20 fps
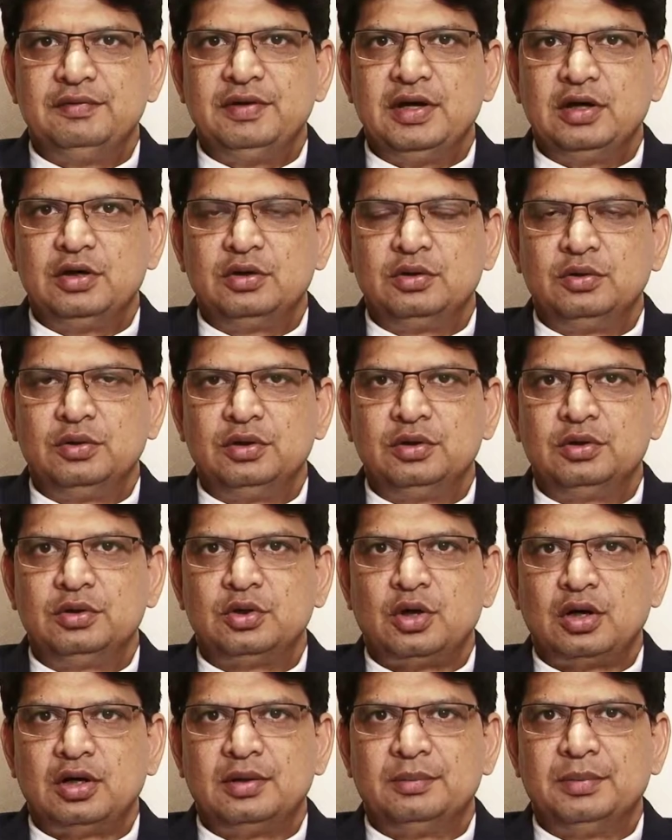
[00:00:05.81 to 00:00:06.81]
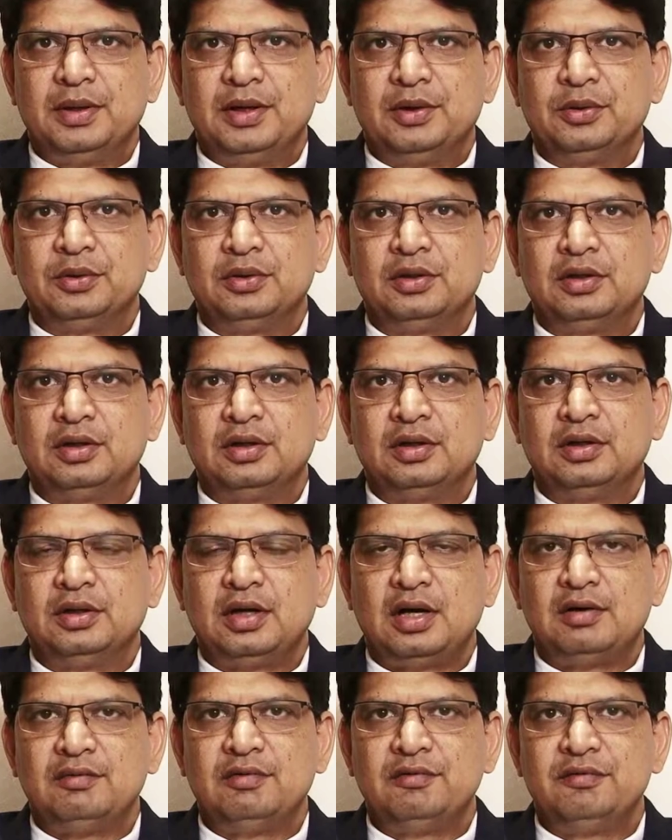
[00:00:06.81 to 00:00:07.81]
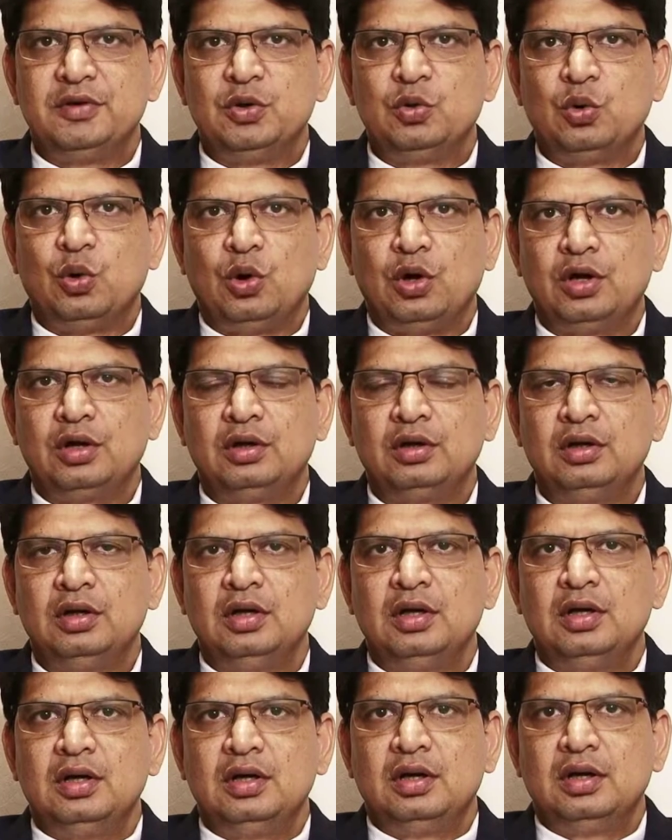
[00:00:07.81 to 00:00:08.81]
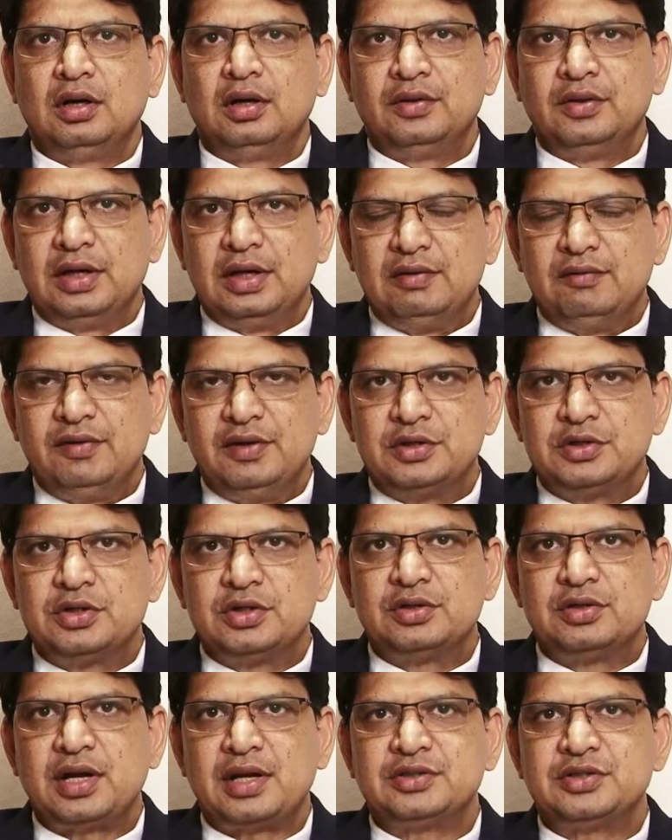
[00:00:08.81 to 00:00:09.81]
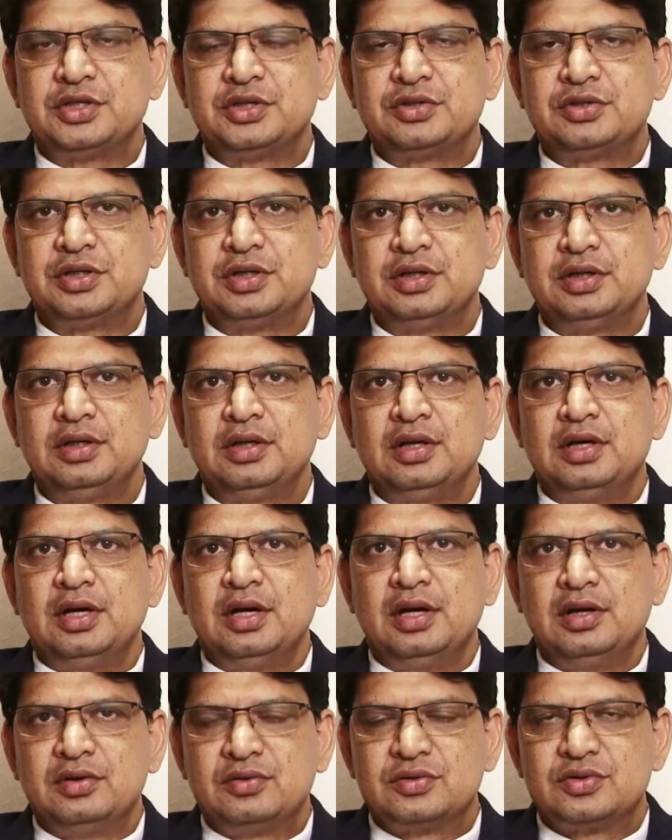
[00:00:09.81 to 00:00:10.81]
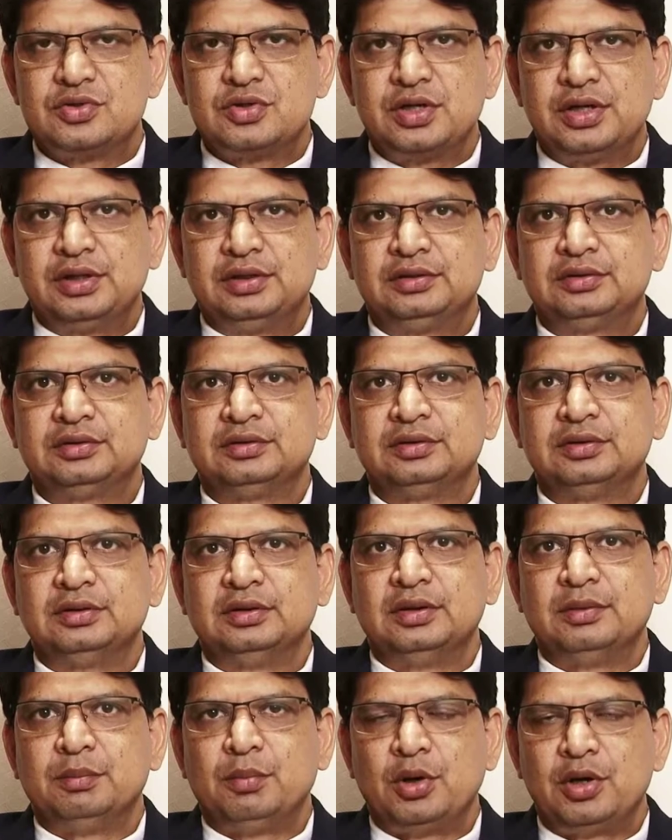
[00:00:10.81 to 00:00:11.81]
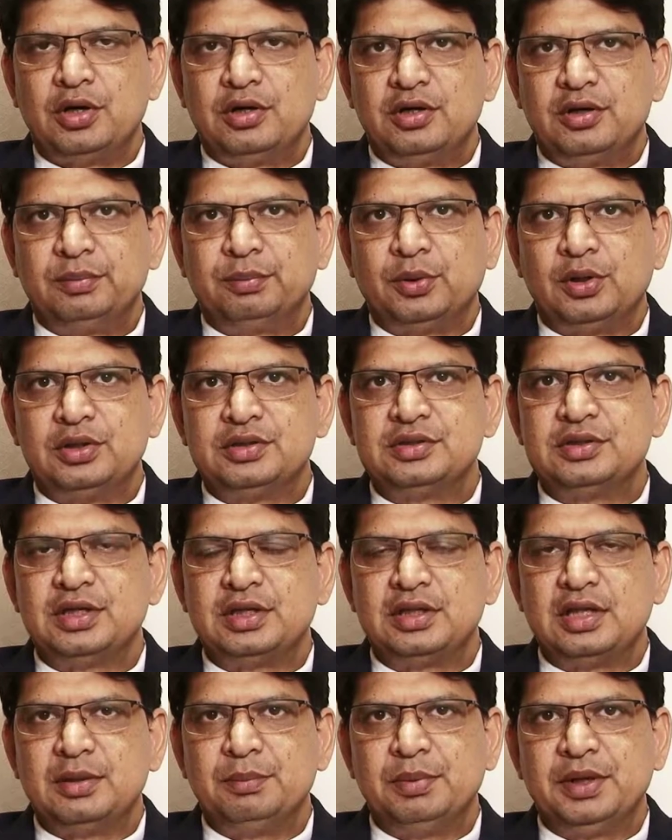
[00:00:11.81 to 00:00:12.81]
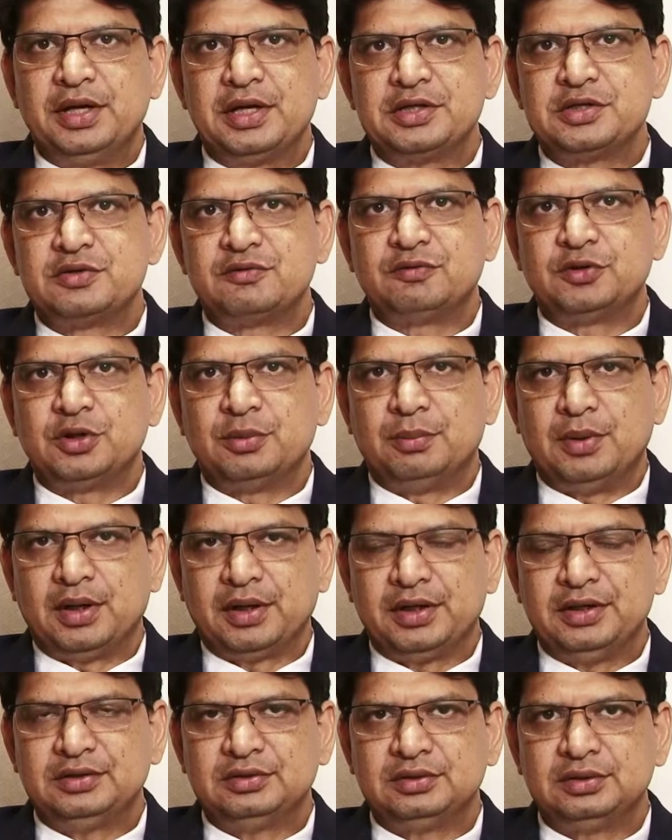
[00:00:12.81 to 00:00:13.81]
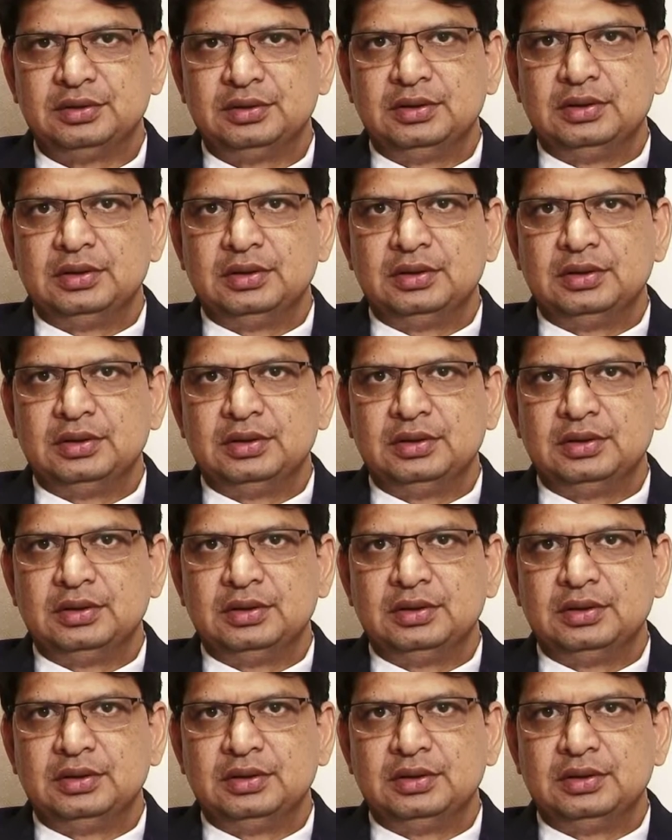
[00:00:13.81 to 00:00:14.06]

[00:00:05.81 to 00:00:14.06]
we are going to talk about our view on the inflation trajectory, interest rates, monetary policy, and the implication for the markets.